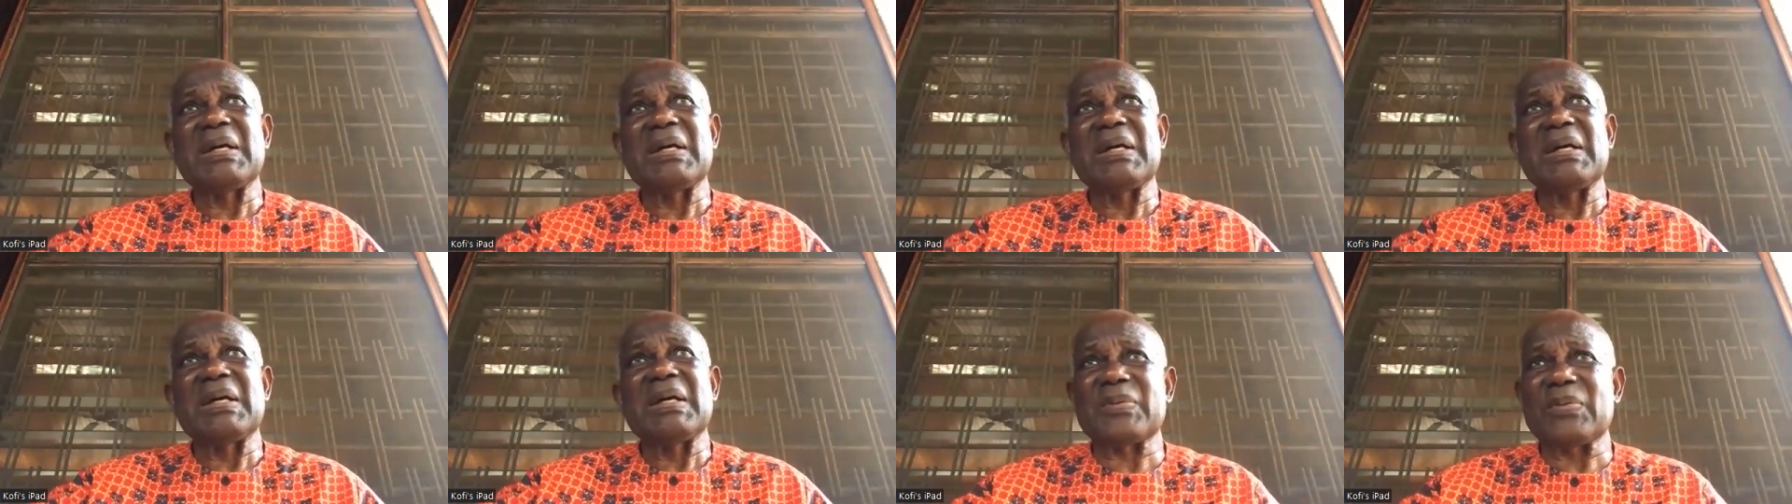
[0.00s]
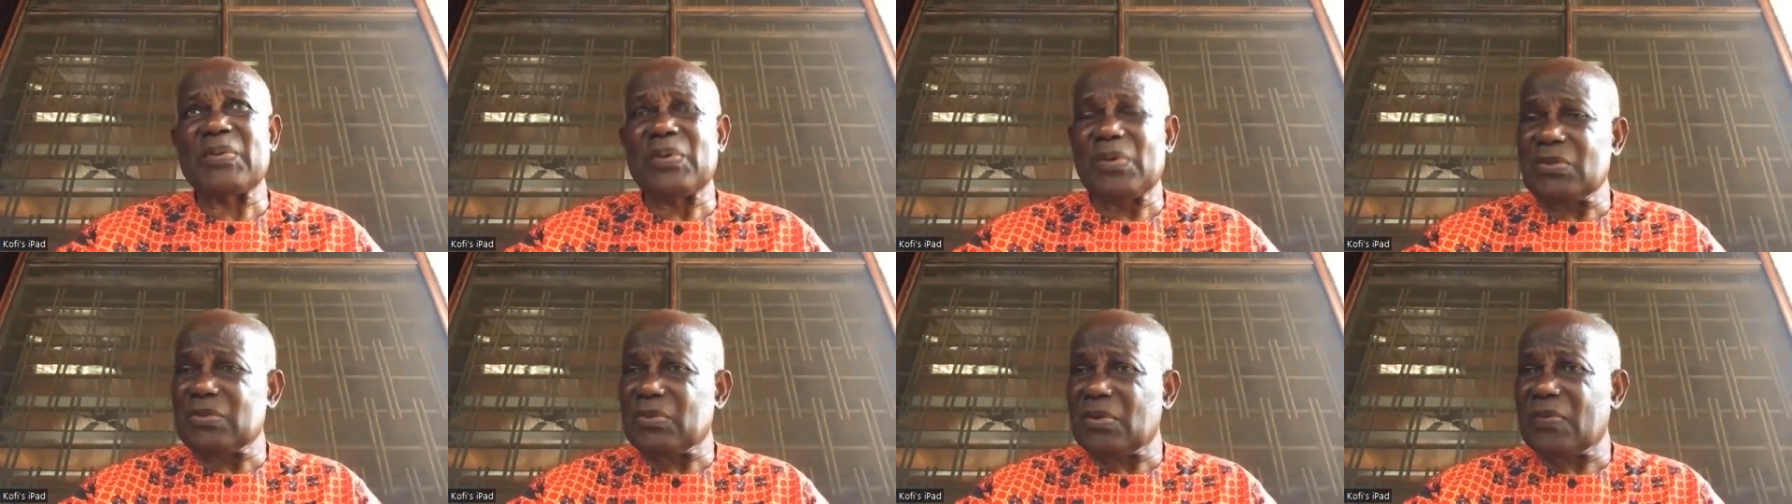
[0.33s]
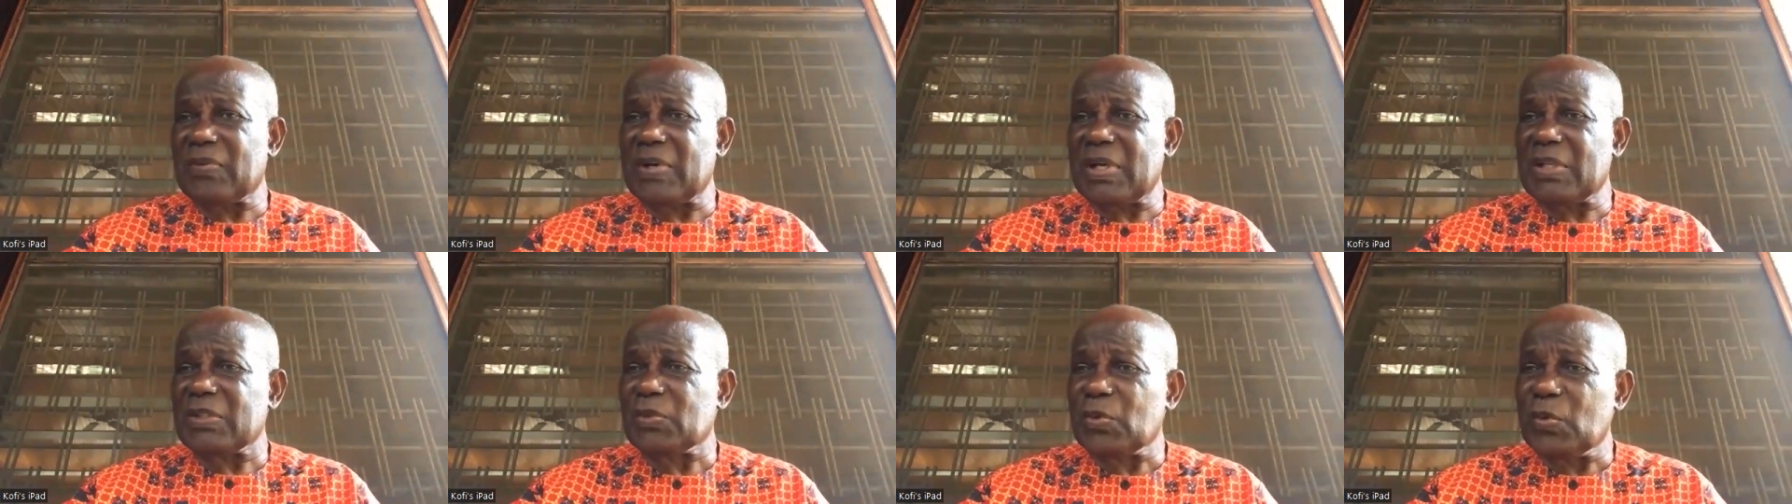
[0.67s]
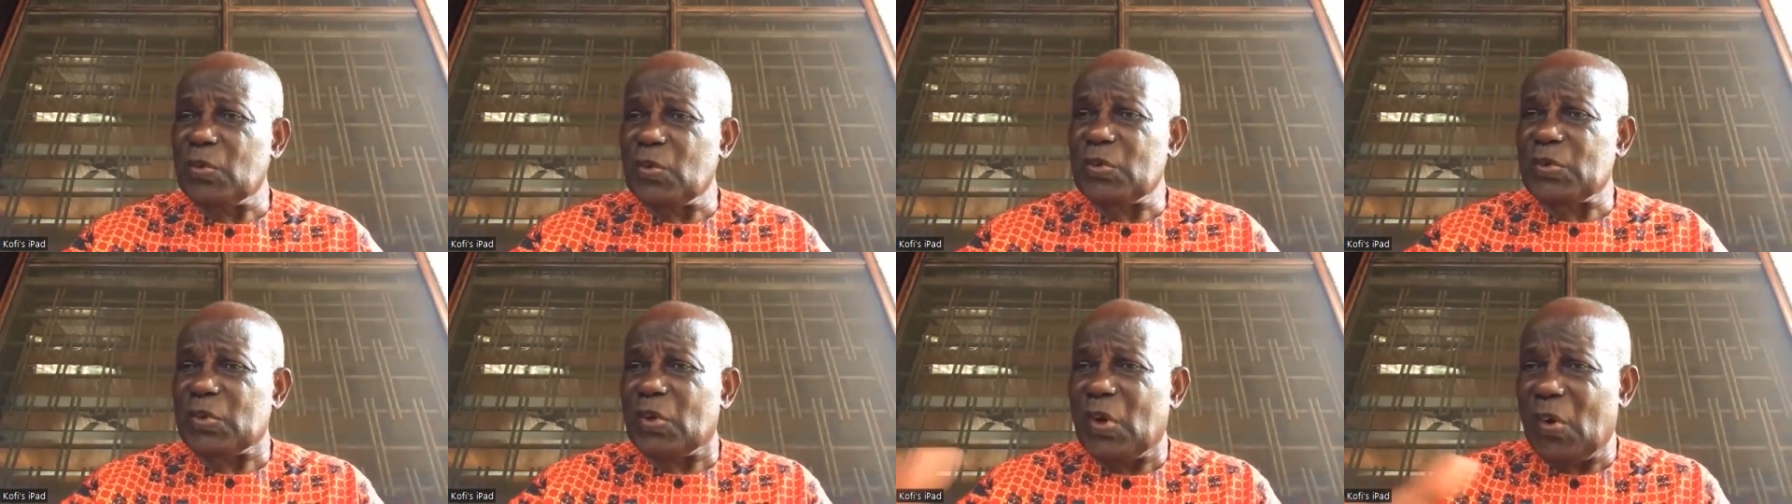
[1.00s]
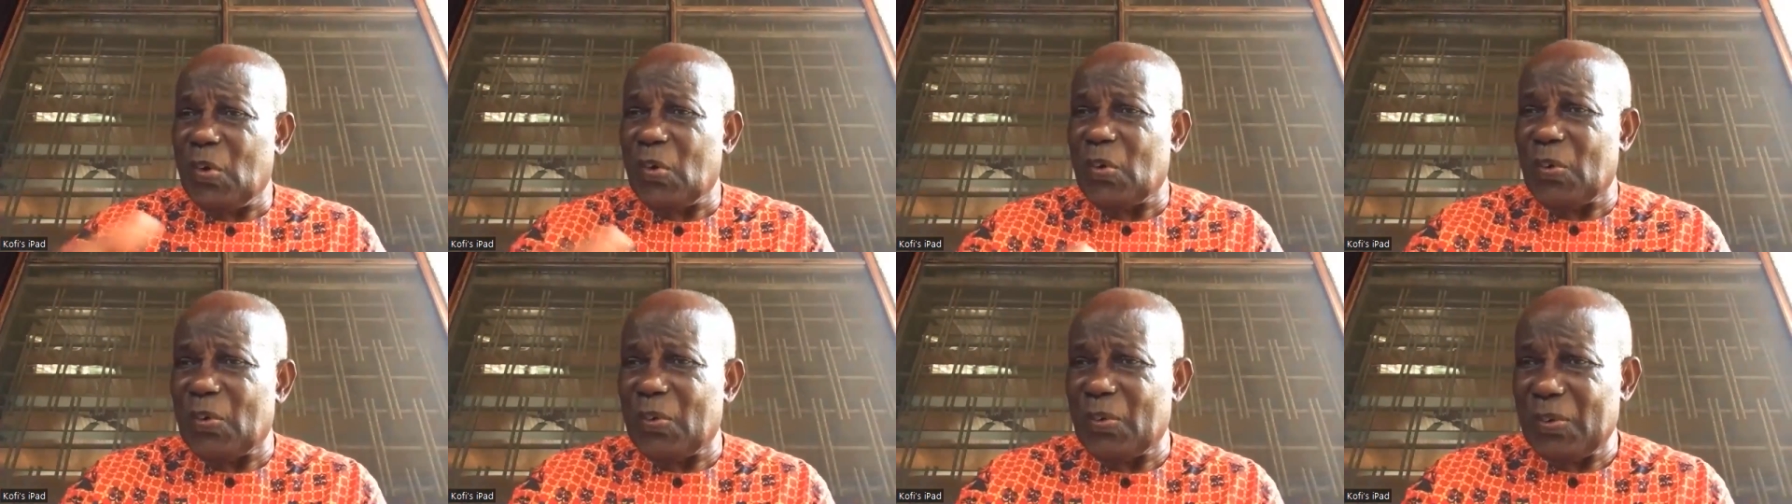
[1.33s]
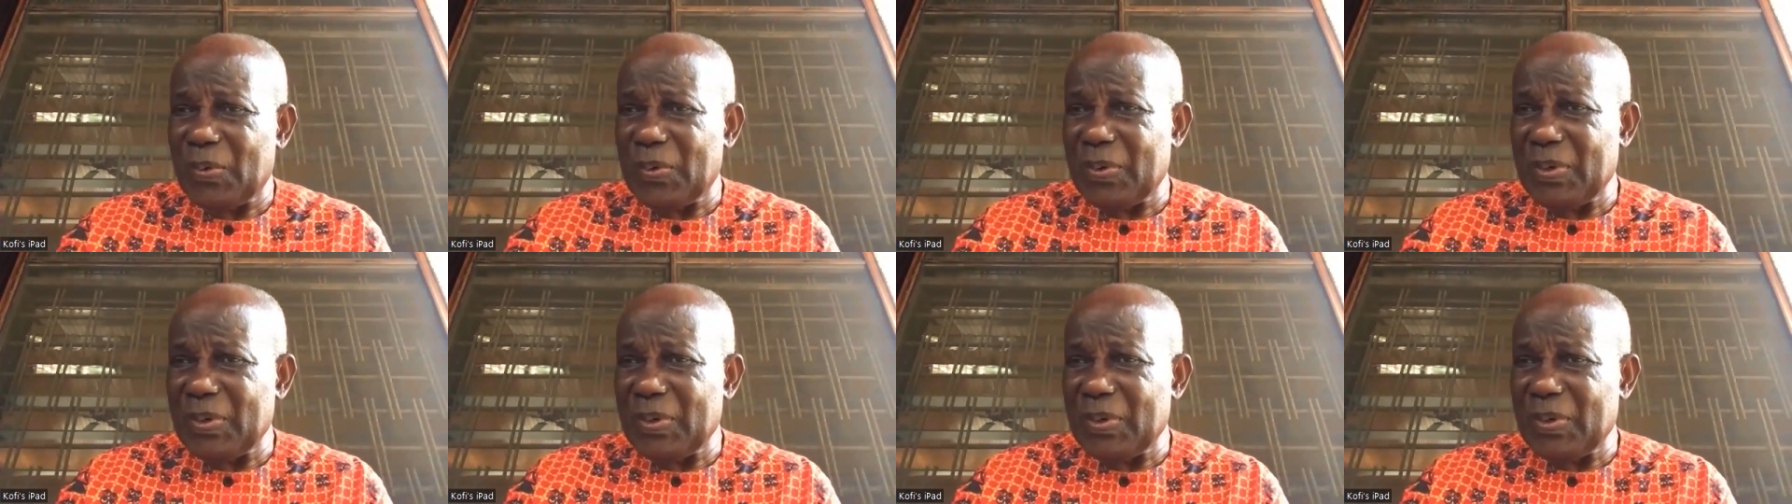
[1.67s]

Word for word: But those of us who know